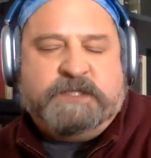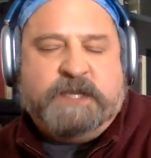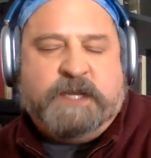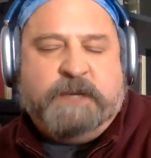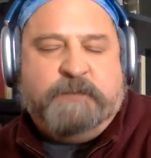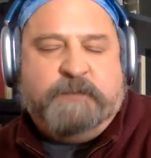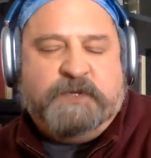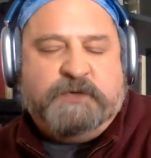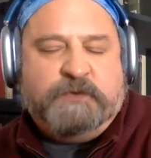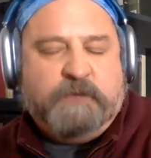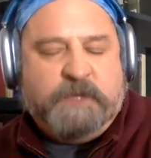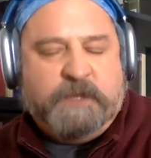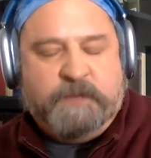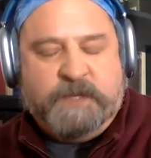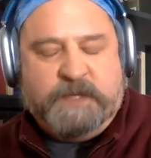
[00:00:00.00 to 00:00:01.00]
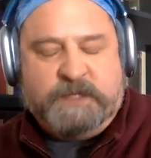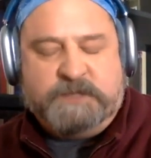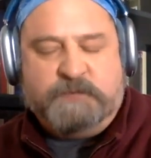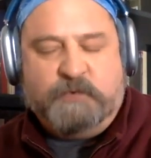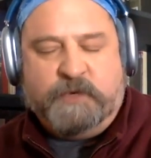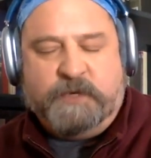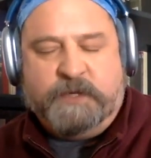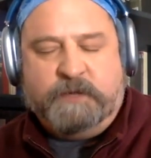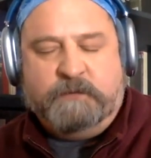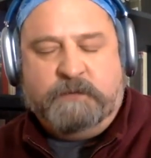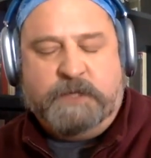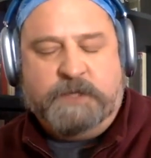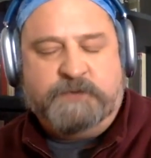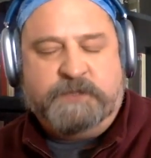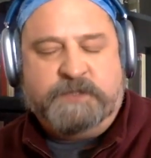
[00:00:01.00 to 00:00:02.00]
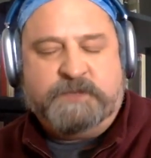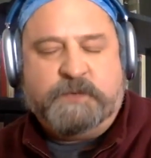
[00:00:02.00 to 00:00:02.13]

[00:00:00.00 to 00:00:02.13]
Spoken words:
say petroleum exporting countries,